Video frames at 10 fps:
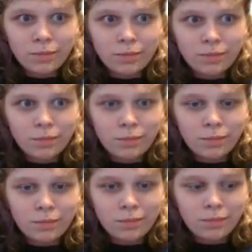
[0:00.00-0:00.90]

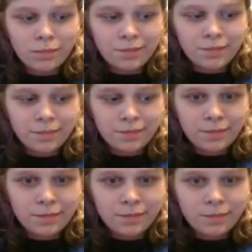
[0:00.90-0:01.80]

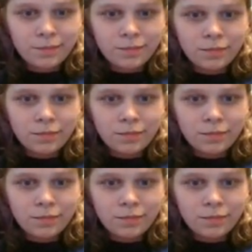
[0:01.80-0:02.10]
Nothing is said.